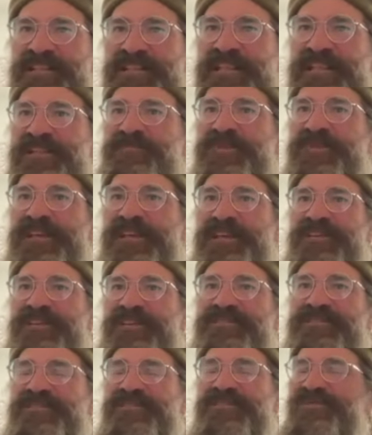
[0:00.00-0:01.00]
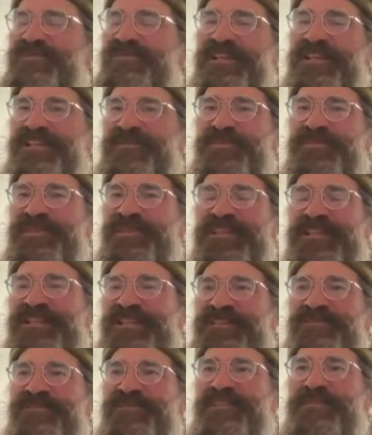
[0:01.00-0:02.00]
email. This was like at the
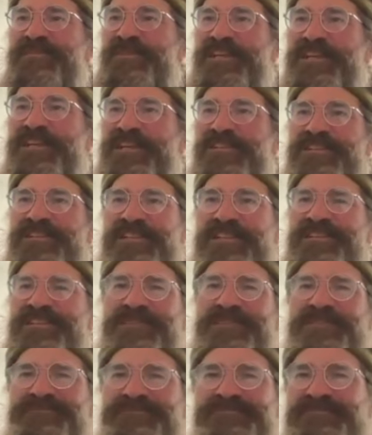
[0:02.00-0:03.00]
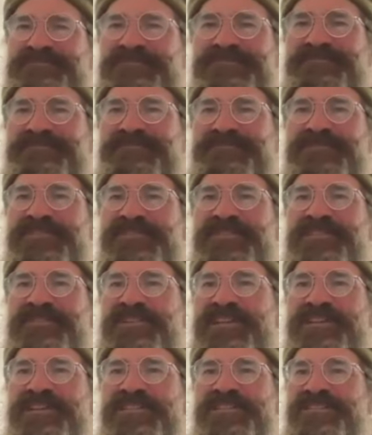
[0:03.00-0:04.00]
beginning of emails. I didn't even really
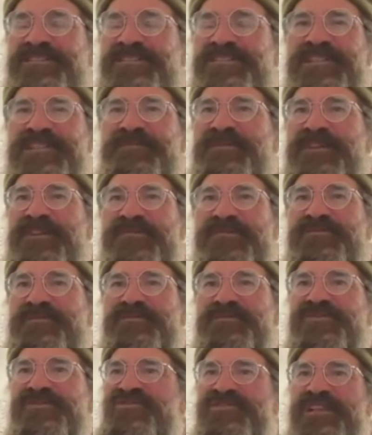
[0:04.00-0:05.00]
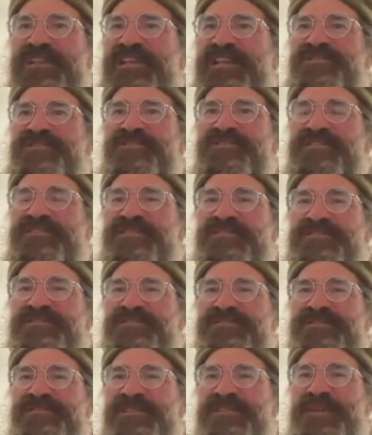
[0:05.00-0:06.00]
know. I got this email from a stranger
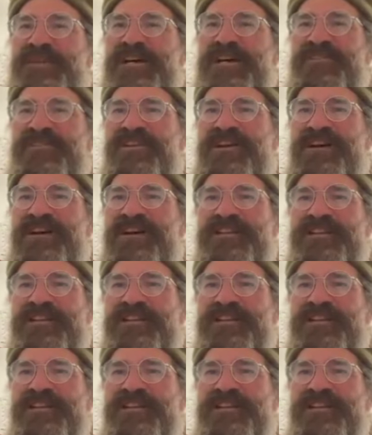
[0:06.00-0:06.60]
who somehow